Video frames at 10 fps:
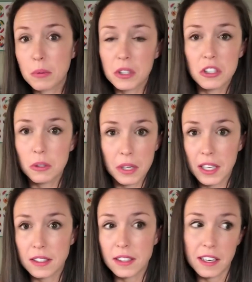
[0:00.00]
to with these two
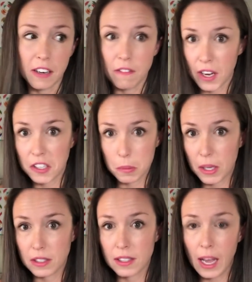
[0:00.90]
kids in a confined
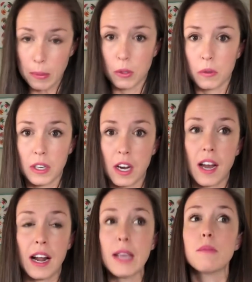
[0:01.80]
space. Absolutely
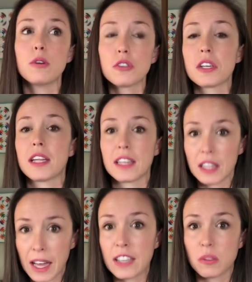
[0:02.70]
not. I am usually like the
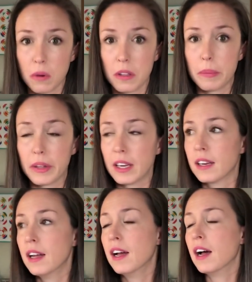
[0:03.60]
last one on the
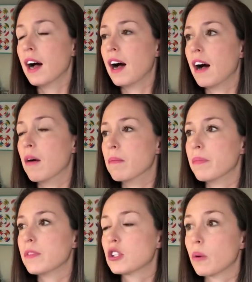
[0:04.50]
plane.
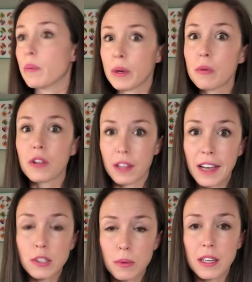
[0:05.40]
Um, so we were the
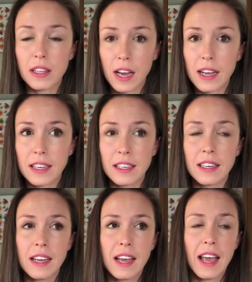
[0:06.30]
last one in
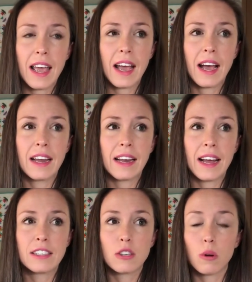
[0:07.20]
line and
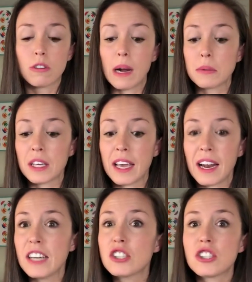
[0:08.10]
I told her, I was like,
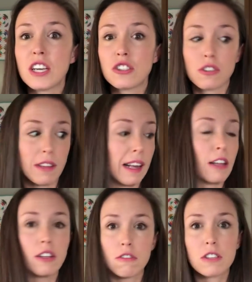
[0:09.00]
can I just change her? Like,
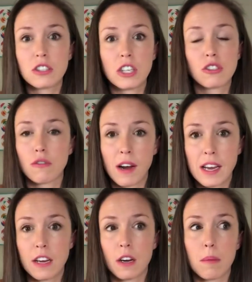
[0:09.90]
I'll literally change her
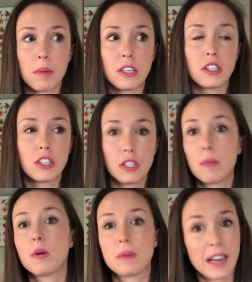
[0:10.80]
right here, but she
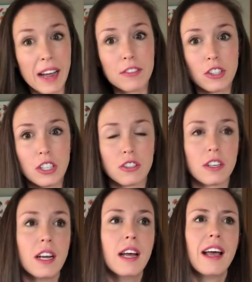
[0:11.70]
pooped and I have to change
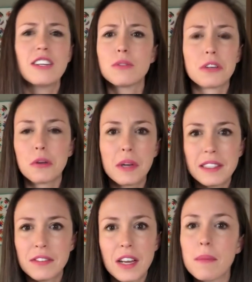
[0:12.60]
her. And she was like, you
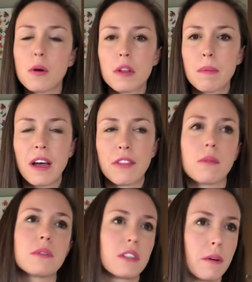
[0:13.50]
guys have time, go to the
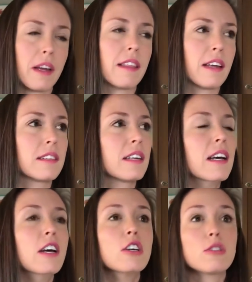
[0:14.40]
bathroom. I was like, okay, thanks.
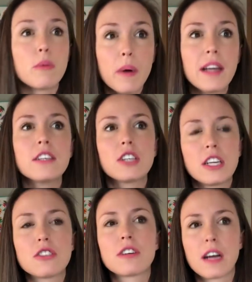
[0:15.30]
So we went,
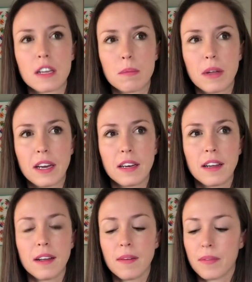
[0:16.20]
changed her, got on the plane.
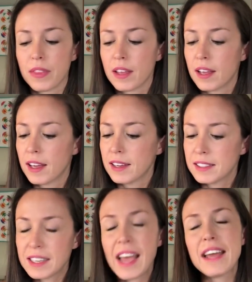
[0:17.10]

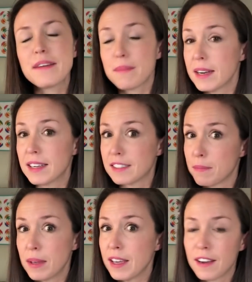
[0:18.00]
10 minutes
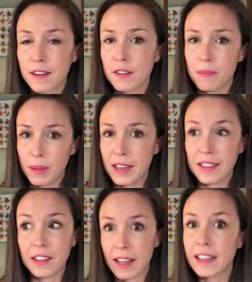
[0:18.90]
of being on the
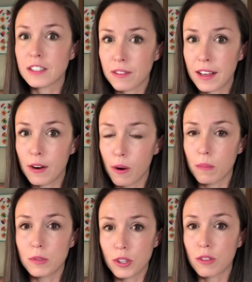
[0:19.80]
plane, the last flight
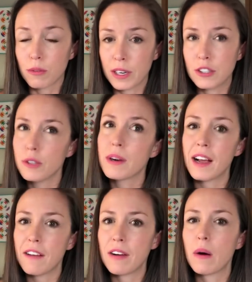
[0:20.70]
home, three, two and a
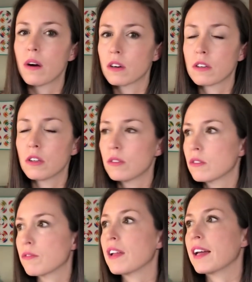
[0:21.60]
half hour
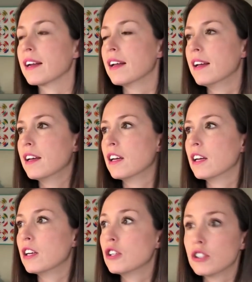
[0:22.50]
flight,
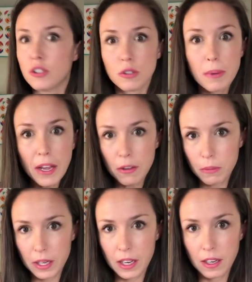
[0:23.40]
she used the
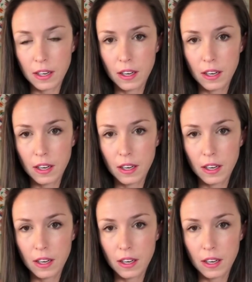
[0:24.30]
bathroom again.